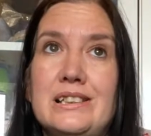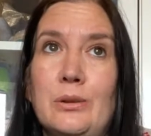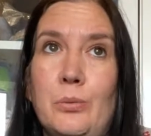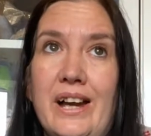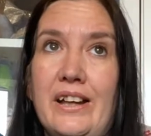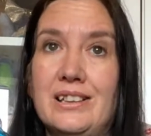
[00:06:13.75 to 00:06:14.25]
the
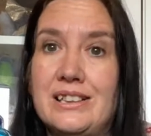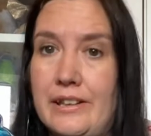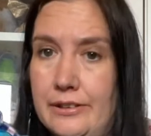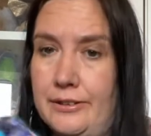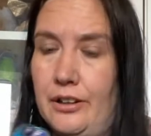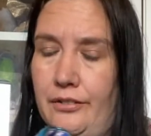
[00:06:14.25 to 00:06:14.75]
Wales and
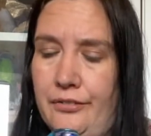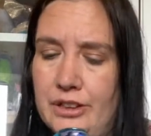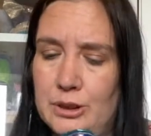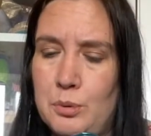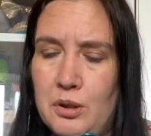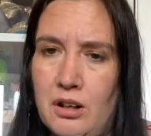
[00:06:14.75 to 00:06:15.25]
the
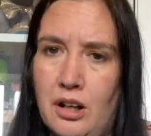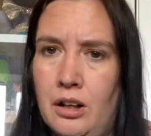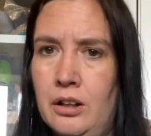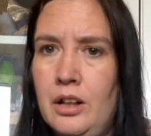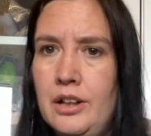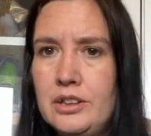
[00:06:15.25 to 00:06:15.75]
Dolphins were all
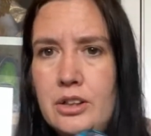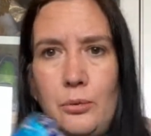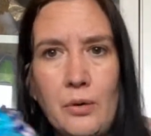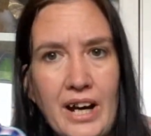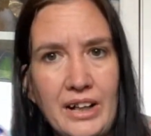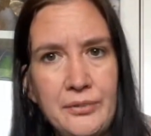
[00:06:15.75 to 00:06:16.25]
too
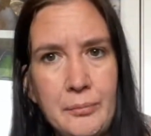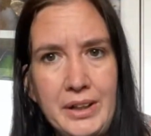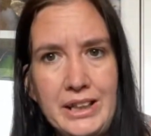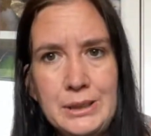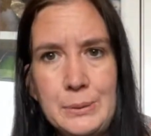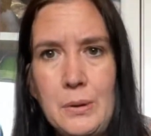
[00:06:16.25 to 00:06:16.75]
wide for me
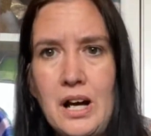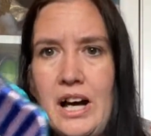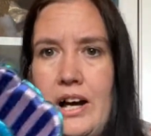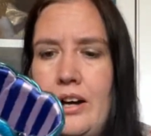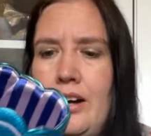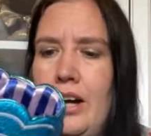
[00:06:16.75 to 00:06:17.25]
to
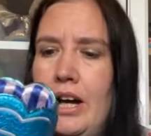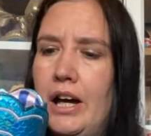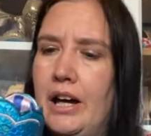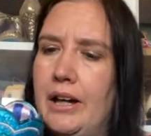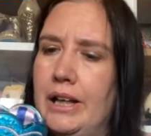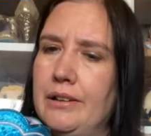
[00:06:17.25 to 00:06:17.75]
wear,
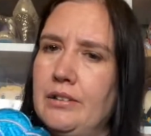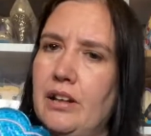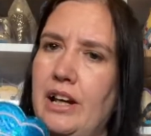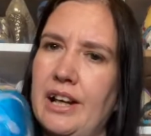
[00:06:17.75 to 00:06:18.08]
and